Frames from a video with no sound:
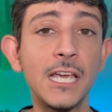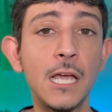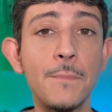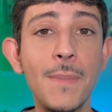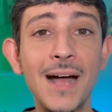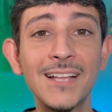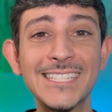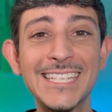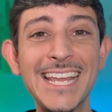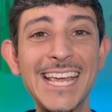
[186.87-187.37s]

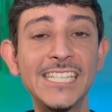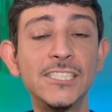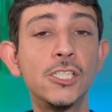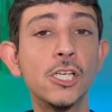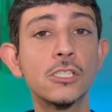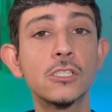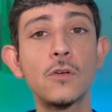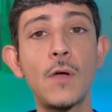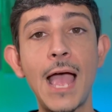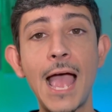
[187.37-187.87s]
about today
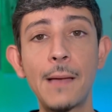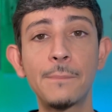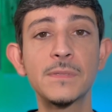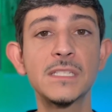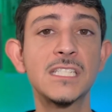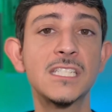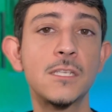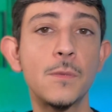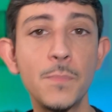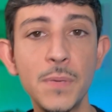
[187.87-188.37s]
just so
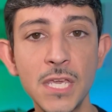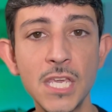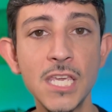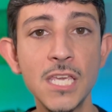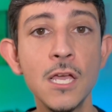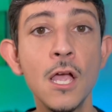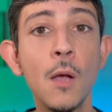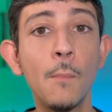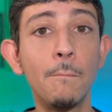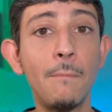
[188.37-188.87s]
happens to
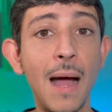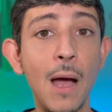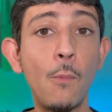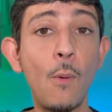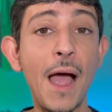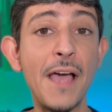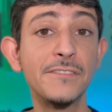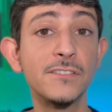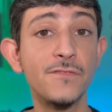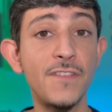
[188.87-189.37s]
be my
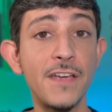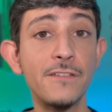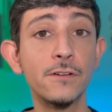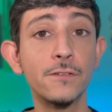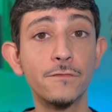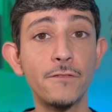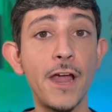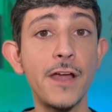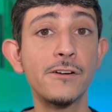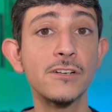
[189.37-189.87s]
wife's favorite
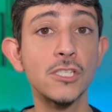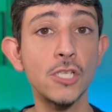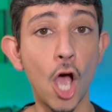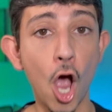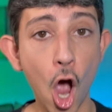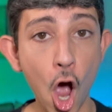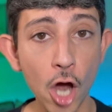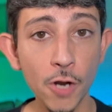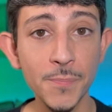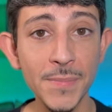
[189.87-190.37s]
fragrance
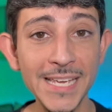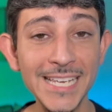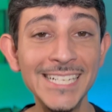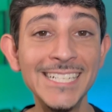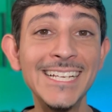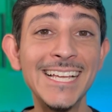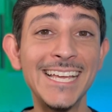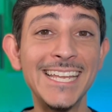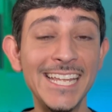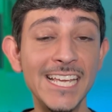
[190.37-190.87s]
on me,
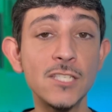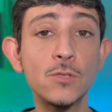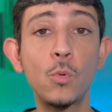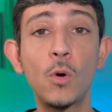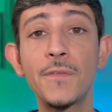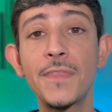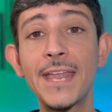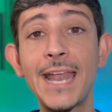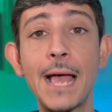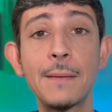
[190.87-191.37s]
and is
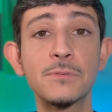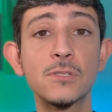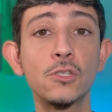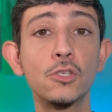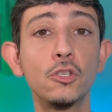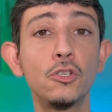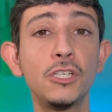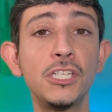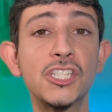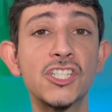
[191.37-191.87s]
one that
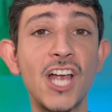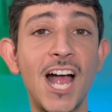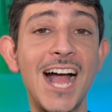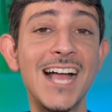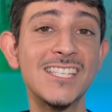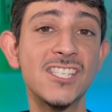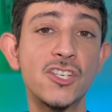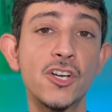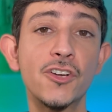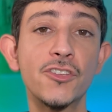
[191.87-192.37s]
absolutely
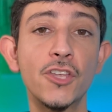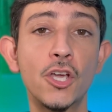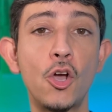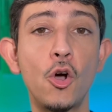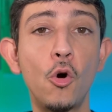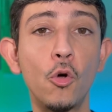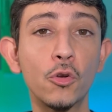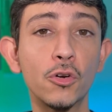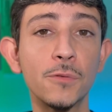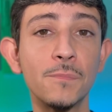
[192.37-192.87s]
shines during the
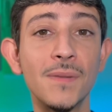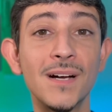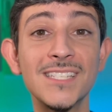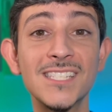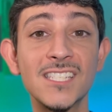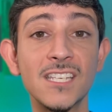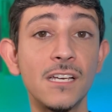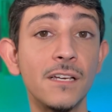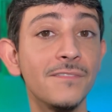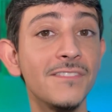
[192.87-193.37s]
colder
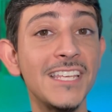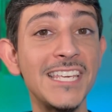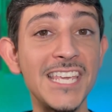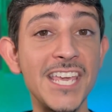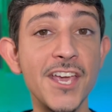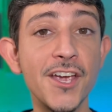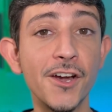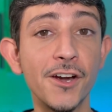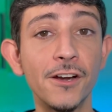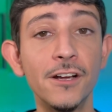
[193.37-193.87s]
months of the
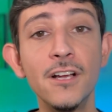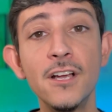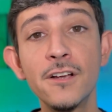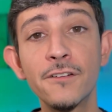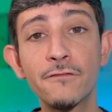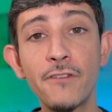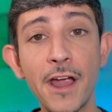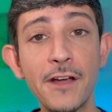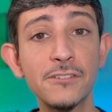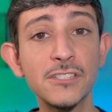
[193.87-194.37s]
year.
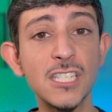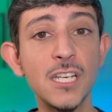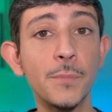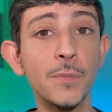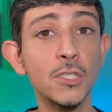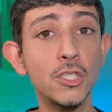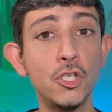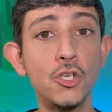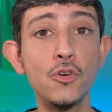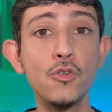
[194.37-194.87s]
Fragrance number
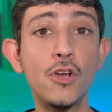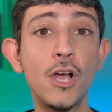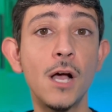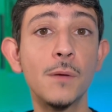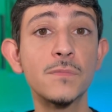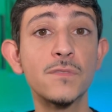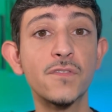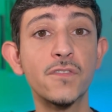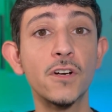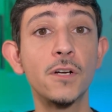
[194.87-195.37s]
2
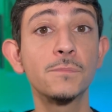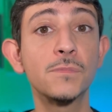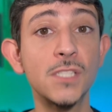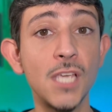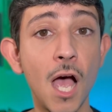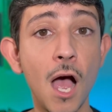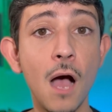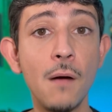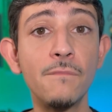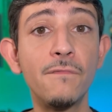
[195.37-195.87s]
comes from
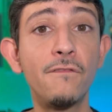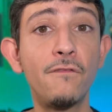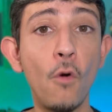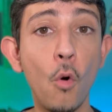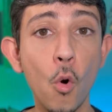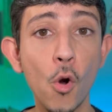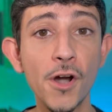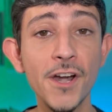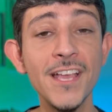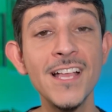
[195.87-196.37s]
Tom
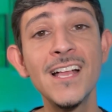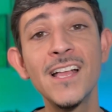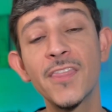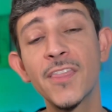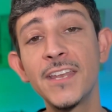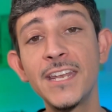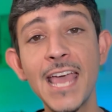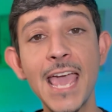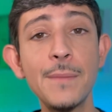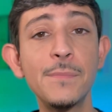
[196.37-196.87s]
Ford.
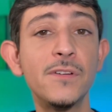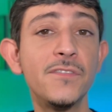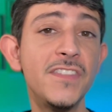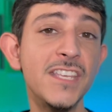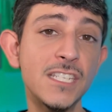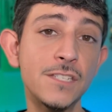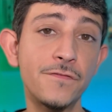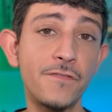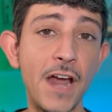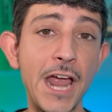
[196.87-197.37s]
The name of
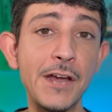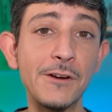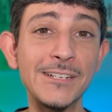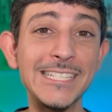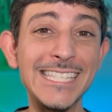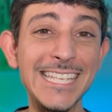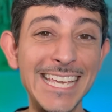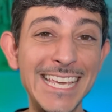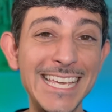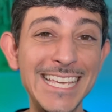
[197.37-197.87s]
this
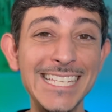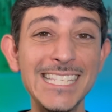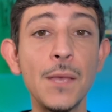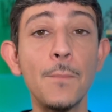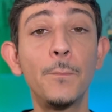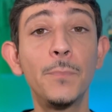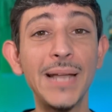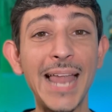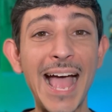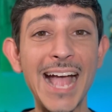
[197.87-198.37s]
fragrance is
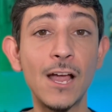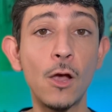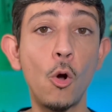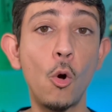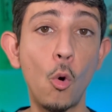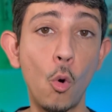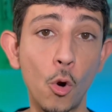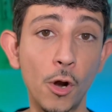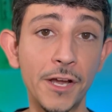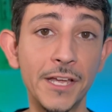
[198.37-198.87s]
Black
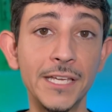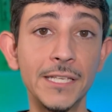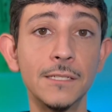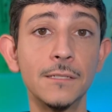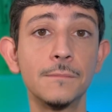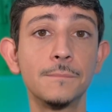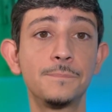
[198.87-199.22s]
Orchid.